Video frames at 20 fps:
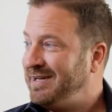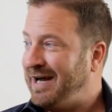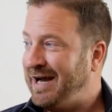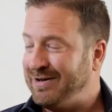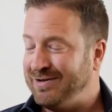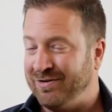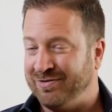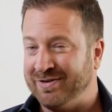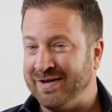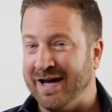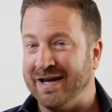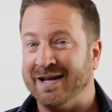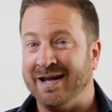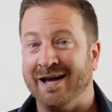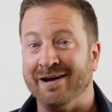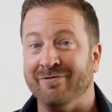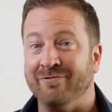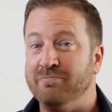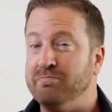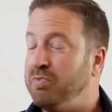I just got
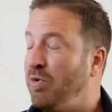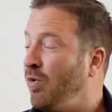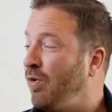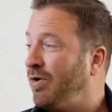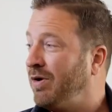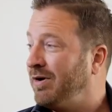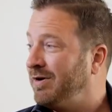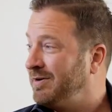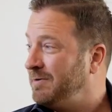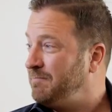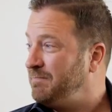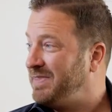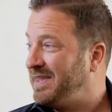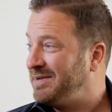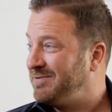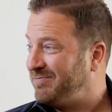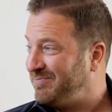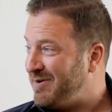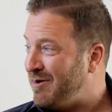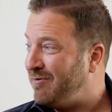kind of bored
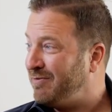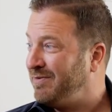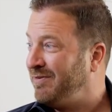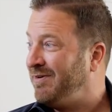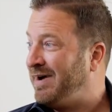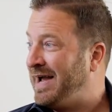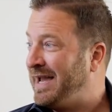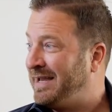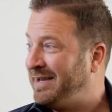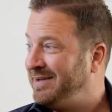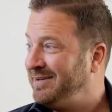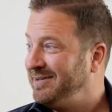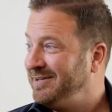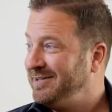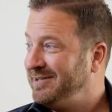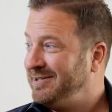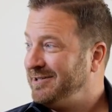and felt like